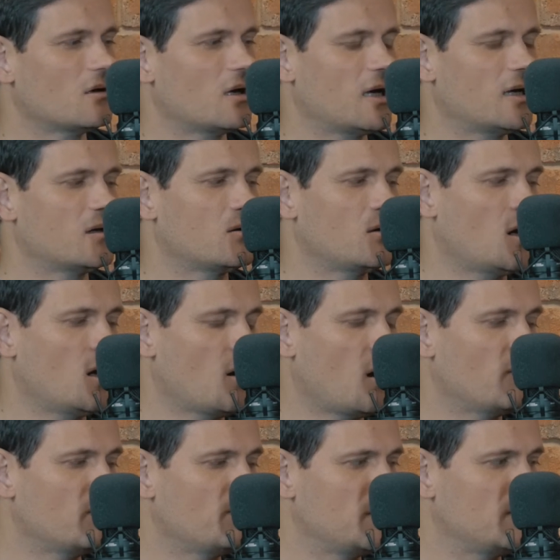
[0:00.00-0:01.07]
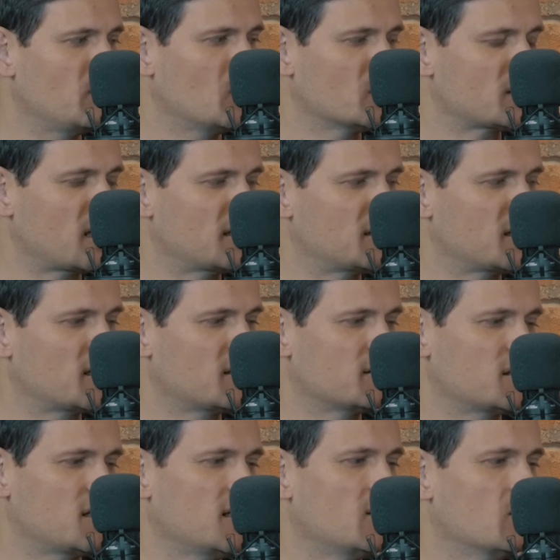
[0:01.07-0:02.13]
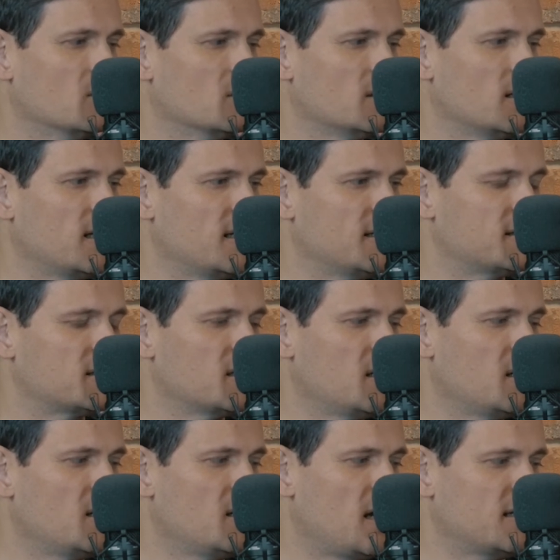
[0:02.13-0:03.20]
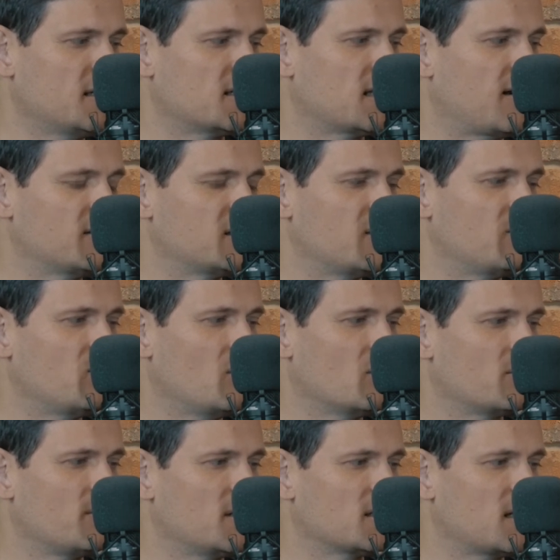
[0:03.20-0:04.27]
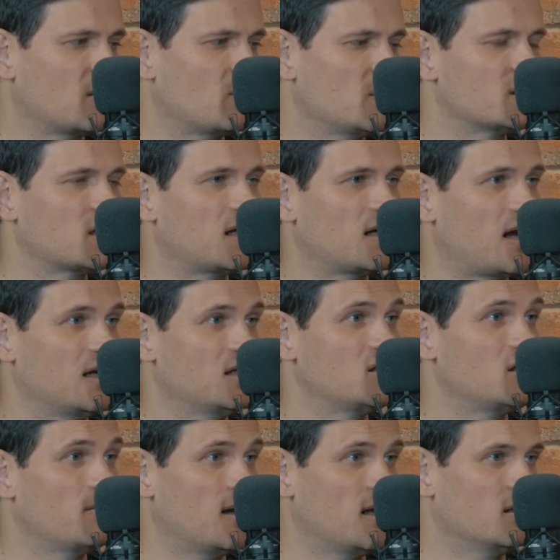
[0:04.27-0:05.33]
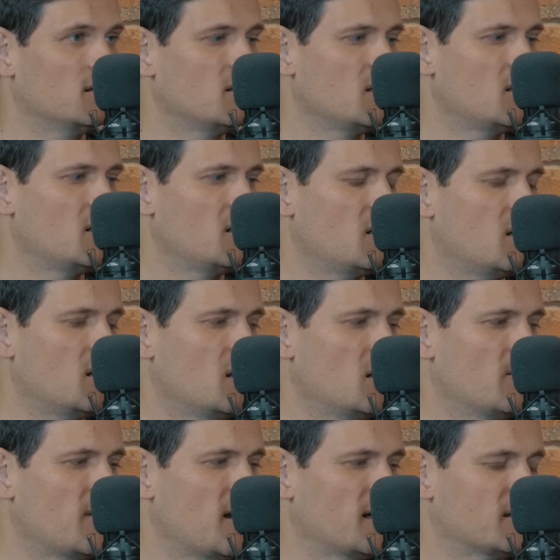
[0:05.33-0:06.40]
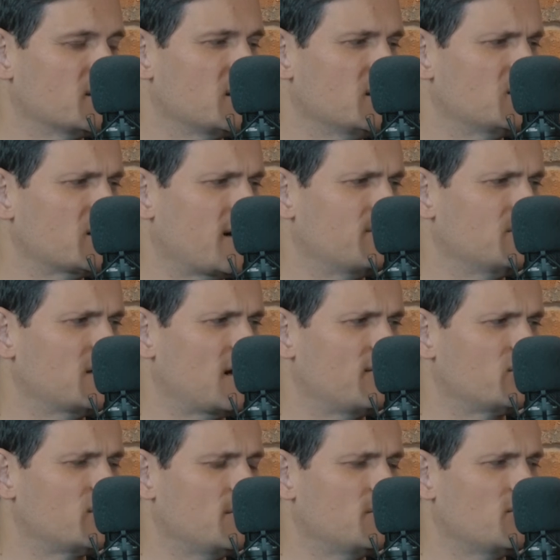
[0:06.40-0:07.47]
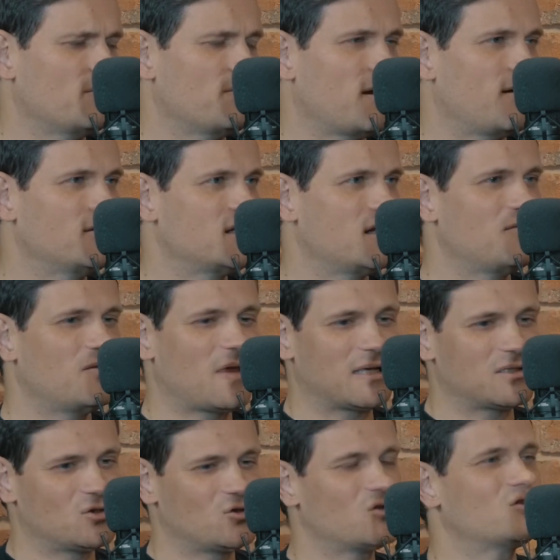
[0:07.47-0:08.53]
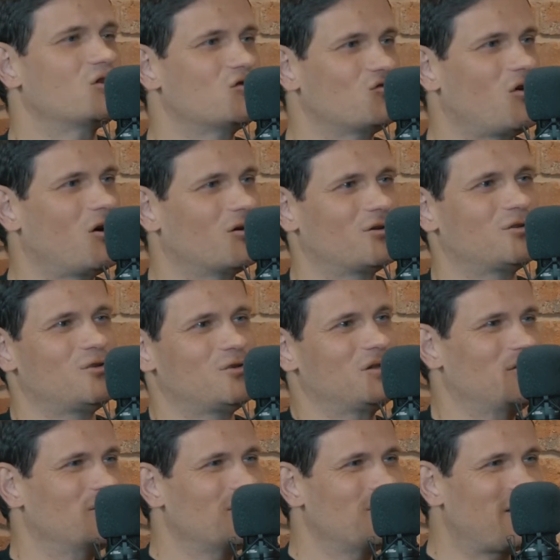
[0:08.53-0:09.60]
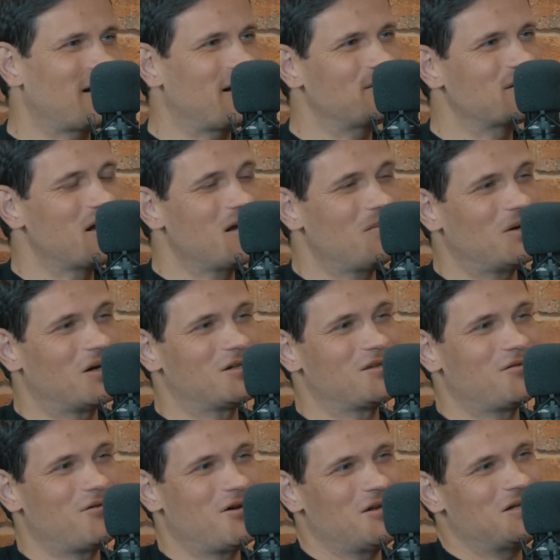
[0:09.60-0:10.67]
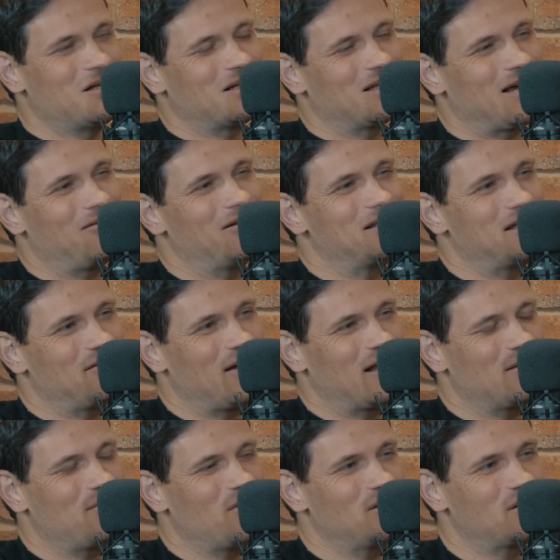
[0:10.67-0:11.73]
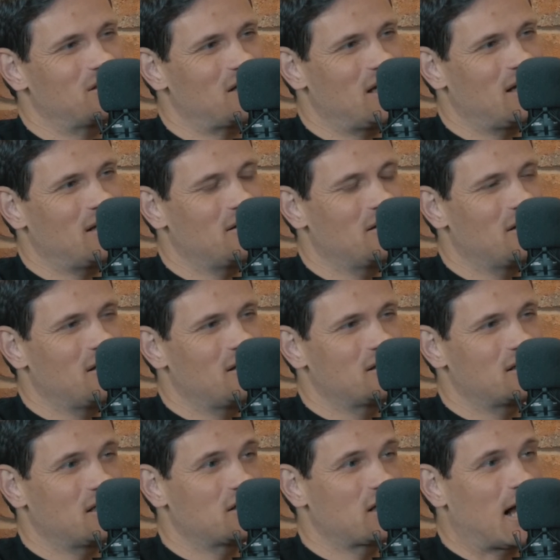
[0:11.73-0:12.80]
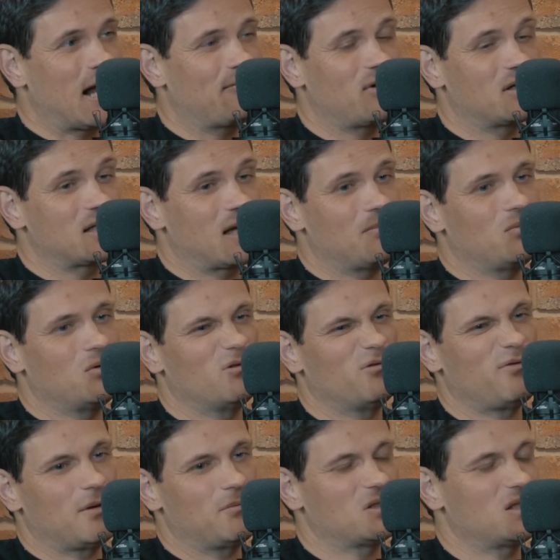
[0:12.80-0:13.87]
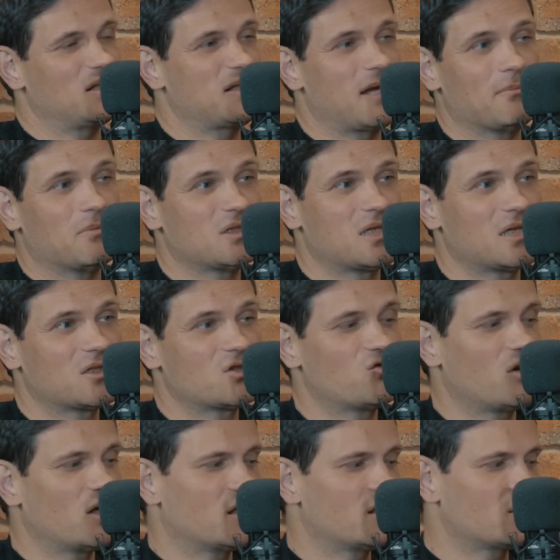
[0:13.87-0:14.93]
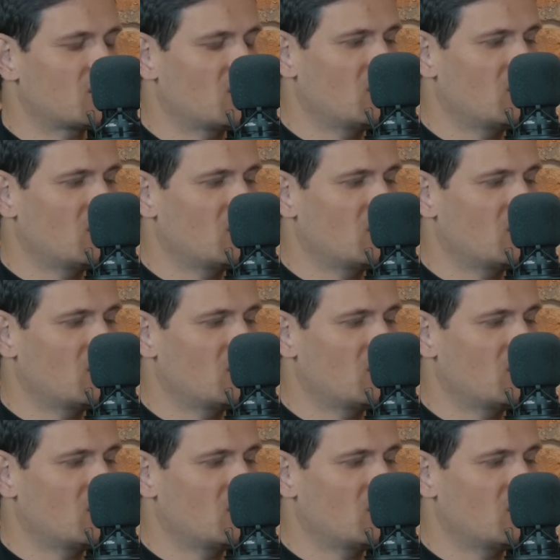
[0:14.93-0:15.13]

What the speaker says: Right? Often people will say SQL is a declarative programming language like HTML, and C# and JavaScript are imperative. That's just as wrong as using the other paradigms because there are declarative elements in C#, for example, famously templating strings